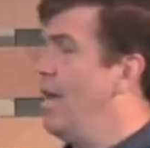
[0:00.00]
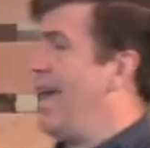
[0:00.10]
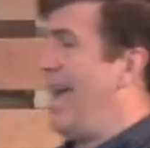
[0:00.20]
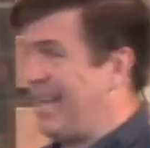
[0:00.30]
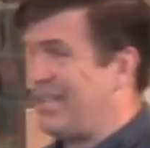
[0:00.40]

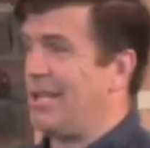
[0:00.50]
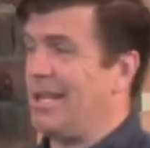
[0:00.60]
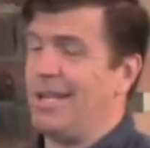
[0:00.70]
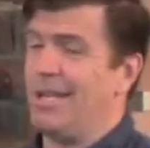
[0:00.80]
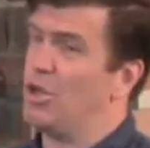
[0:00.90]

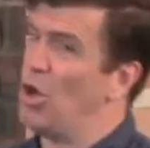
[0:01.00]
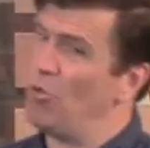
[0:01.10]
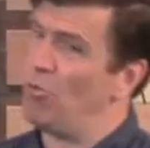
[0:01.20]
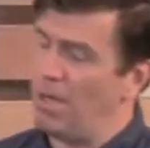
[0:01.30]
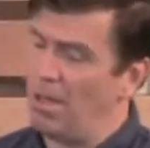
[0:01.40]
actually, don't
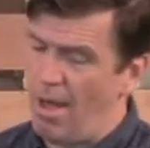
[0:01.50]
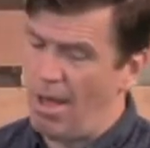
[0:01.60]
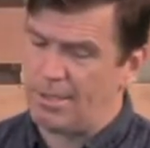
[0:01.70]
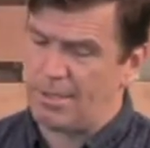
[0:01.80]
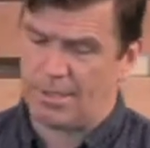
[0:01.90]
you
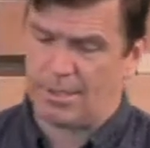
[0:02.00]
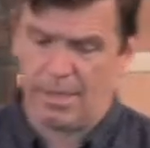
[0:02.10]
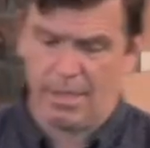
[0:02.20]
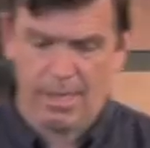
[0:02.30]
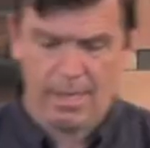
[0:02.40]
realize
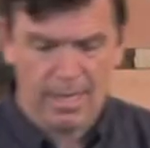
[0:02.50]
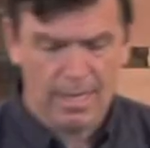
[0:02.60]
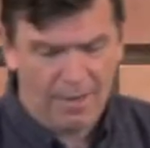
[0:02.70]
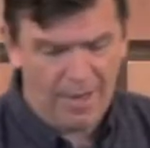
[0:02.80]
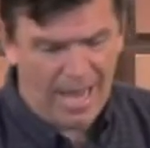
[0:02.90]

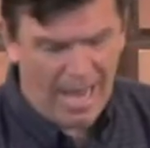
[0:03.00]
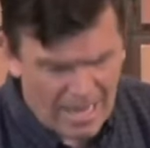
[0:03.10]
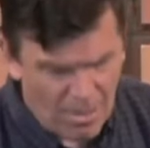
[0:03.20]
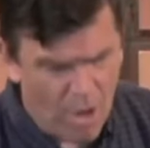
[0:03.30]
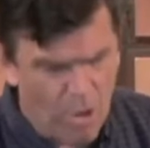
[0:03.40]
that
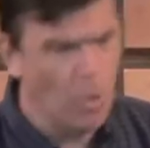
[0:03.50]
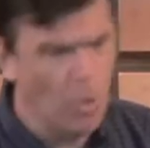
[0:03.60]
anyone who